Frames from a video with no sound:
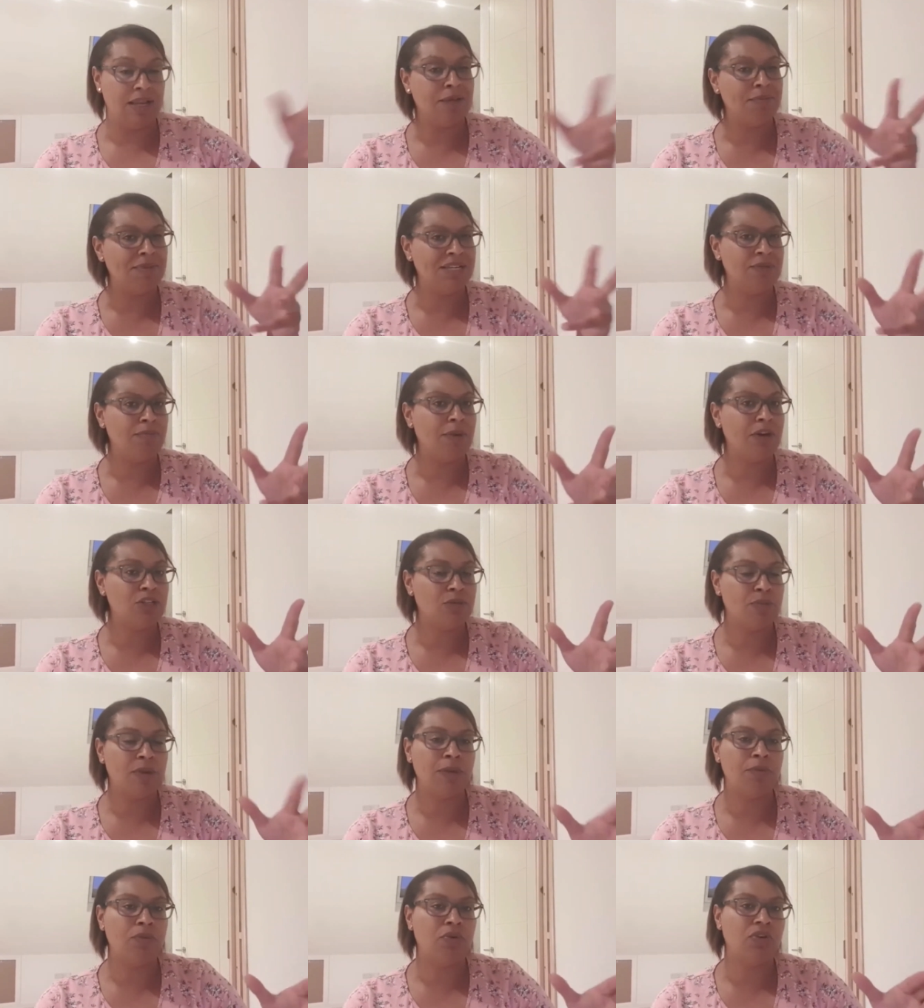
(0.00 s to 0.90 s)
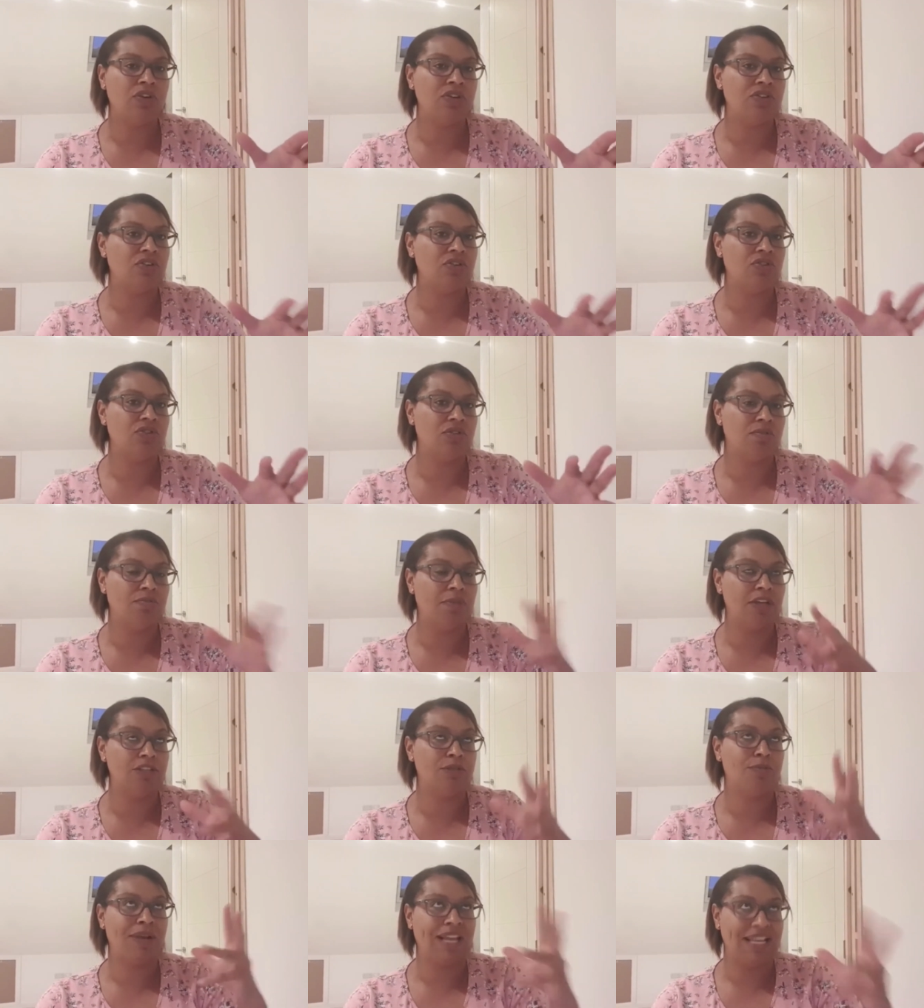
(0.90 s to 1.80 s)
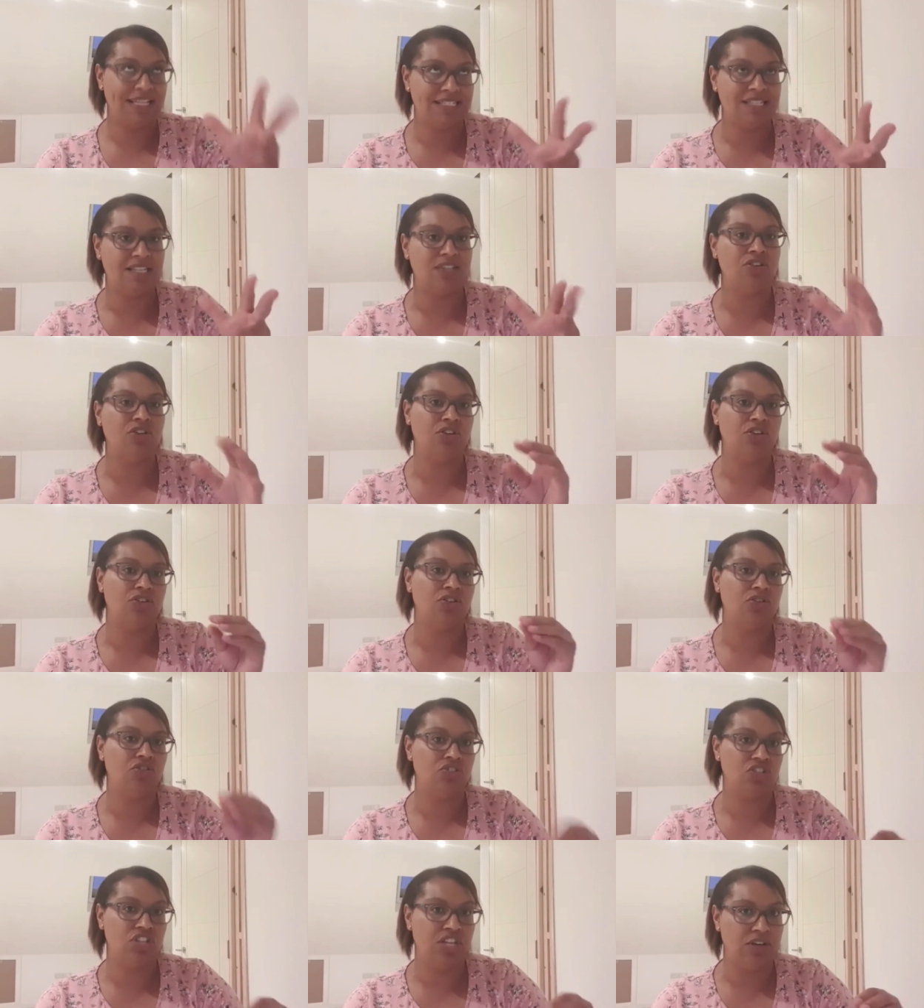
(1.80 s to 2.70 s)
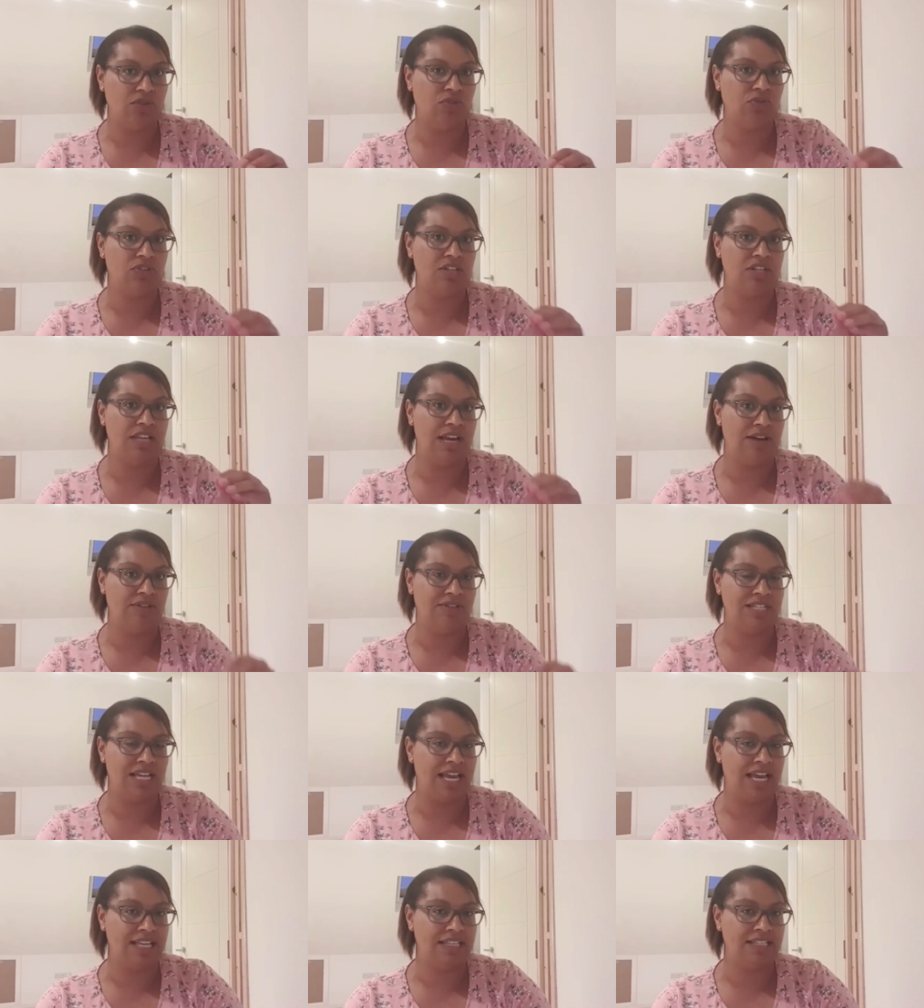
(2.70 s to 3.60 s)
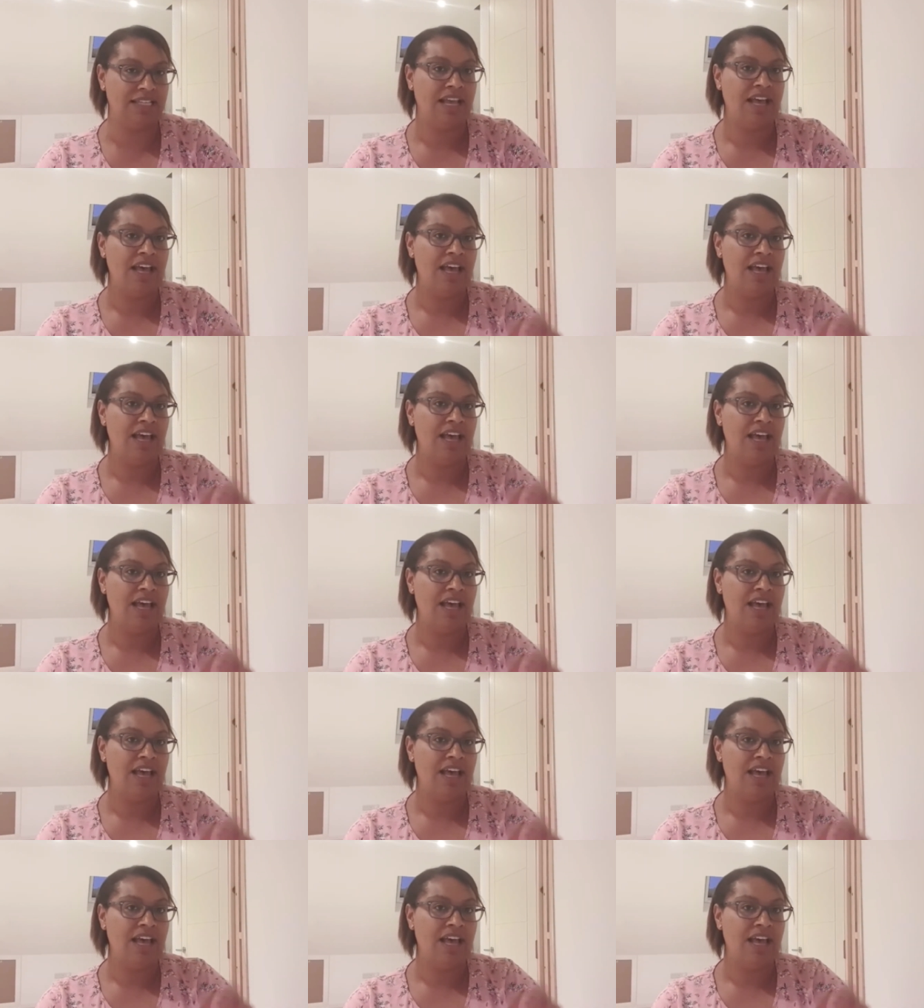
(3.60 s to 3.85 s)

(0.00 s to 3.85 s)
I mean, most places you can do chilled nowadays,